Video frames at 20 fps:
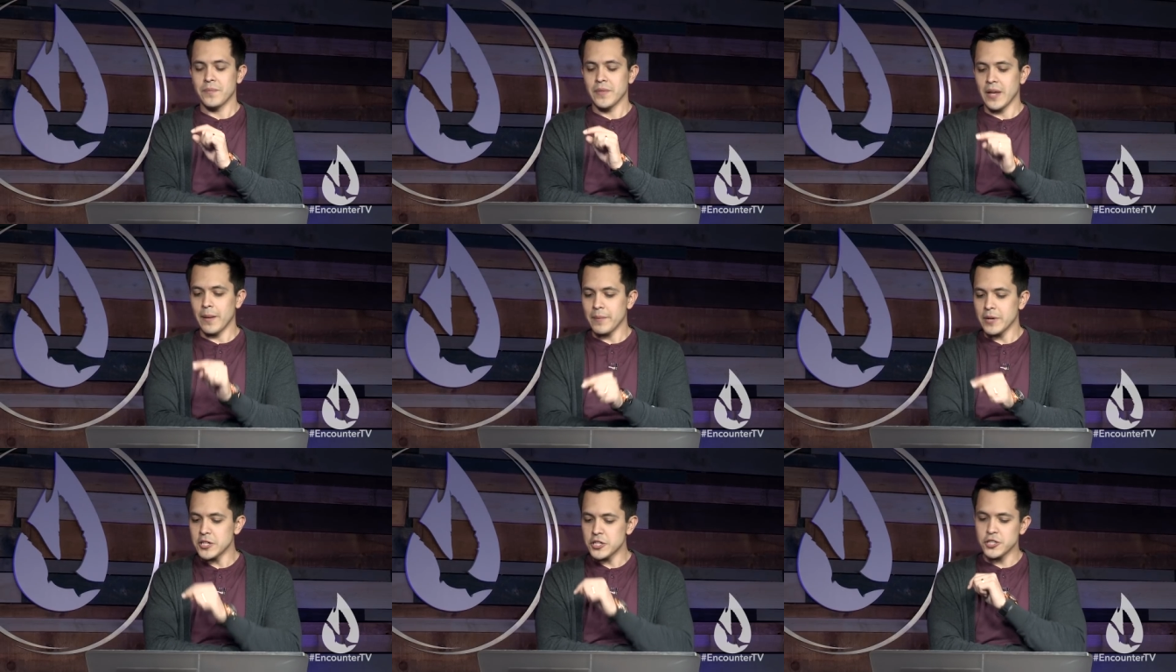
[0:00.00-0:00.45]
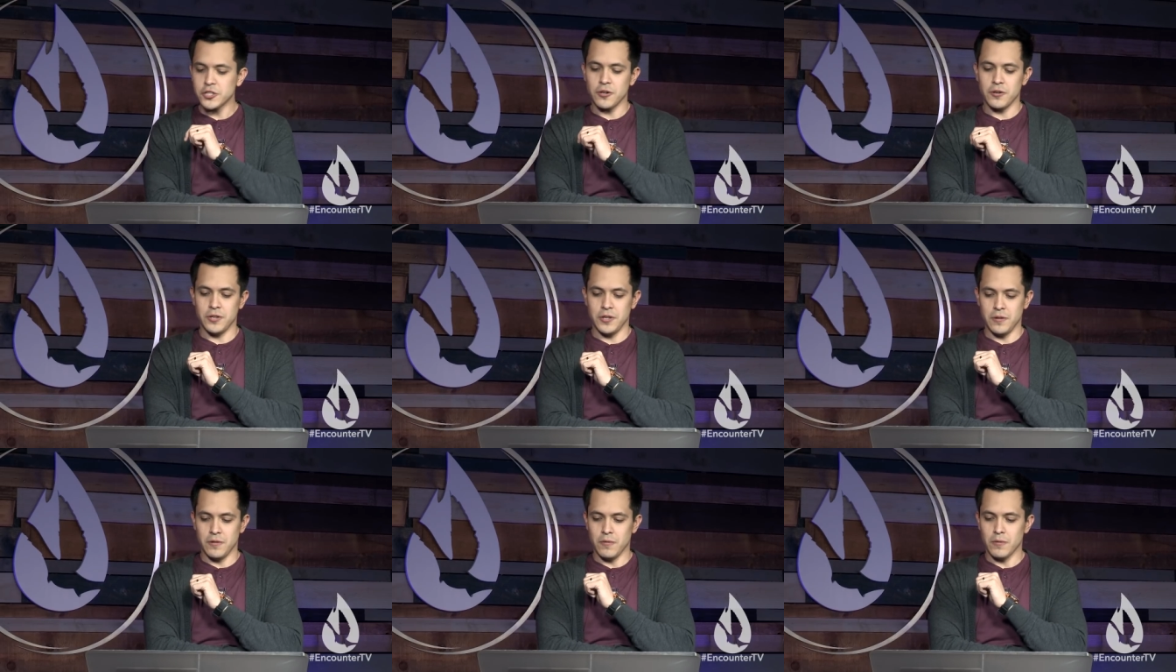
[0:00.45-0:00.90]
I'm going to show
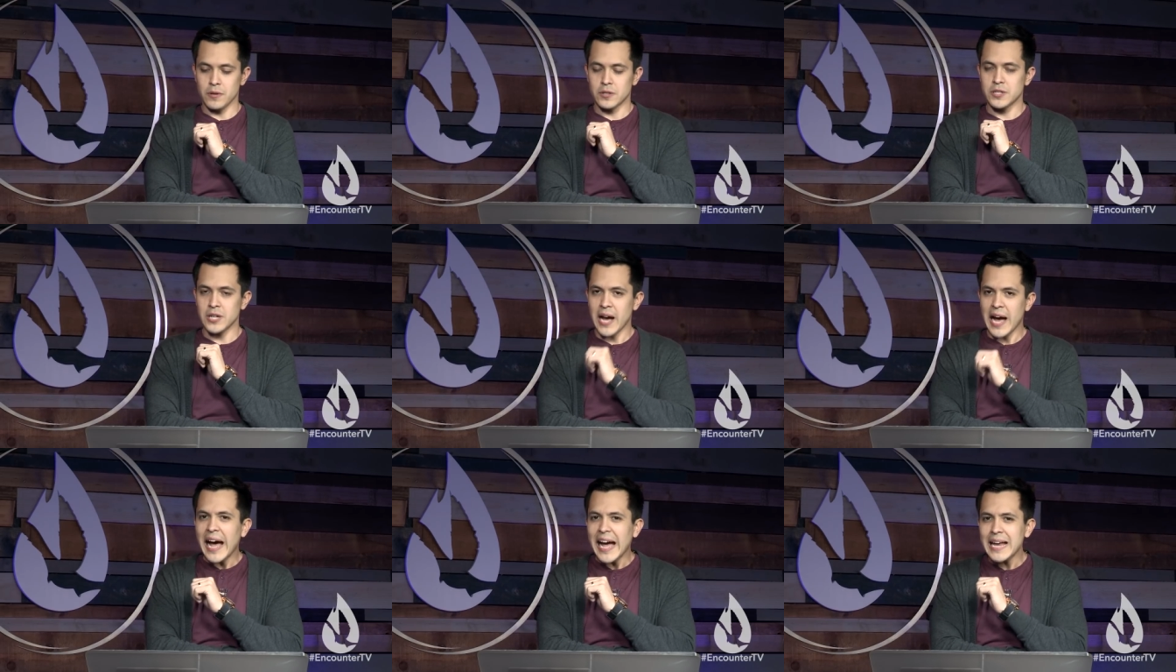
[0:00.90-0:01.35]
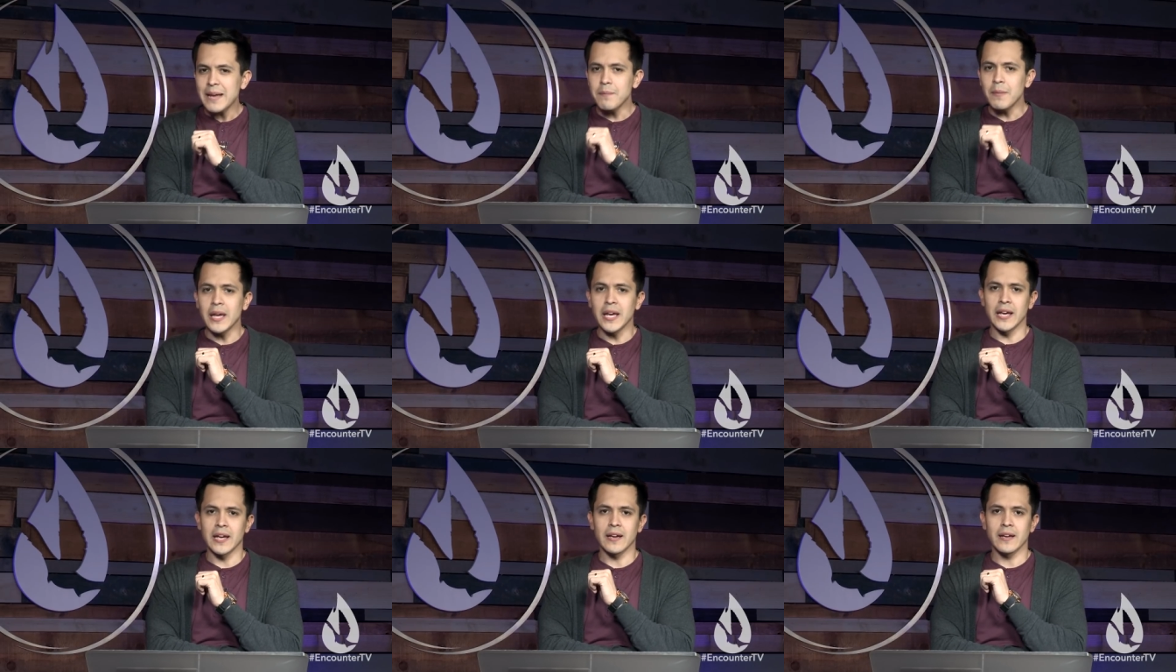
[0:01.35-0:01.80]
you where
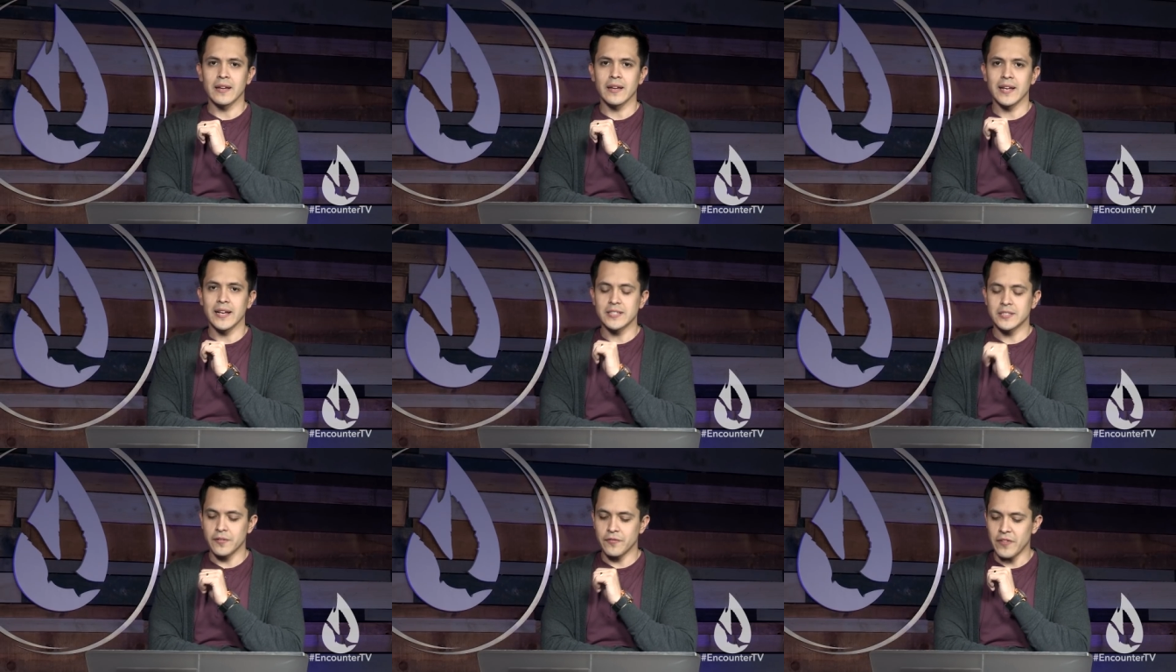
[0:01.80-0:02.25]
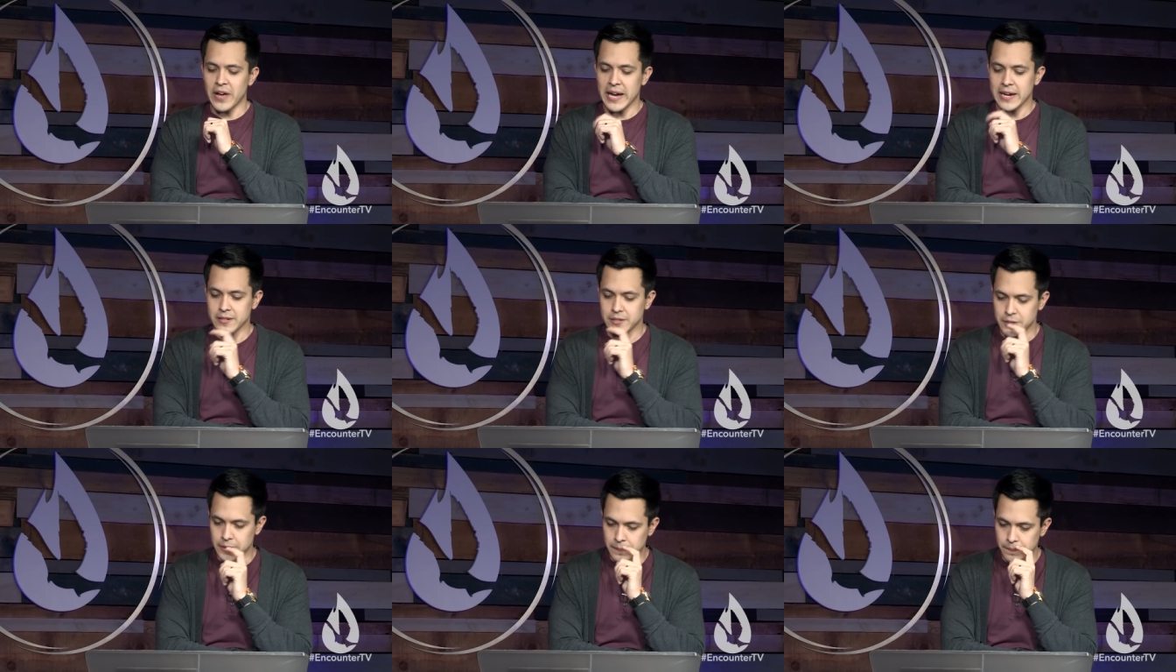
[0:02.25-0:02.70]
timing is a
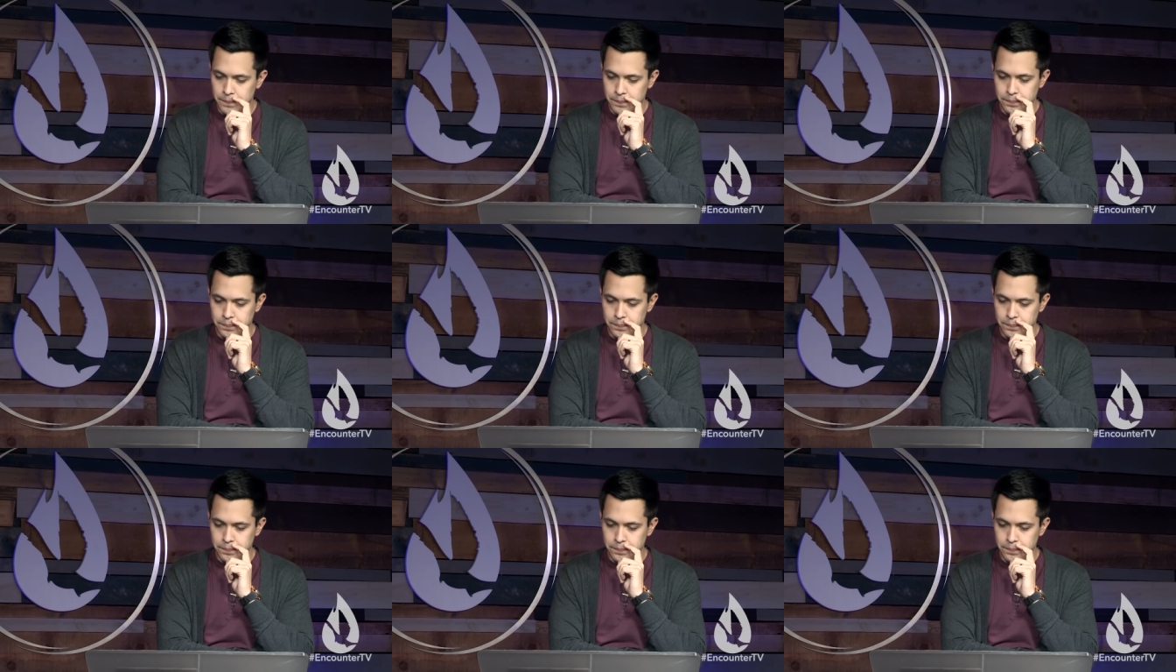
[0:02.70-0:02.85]
factor.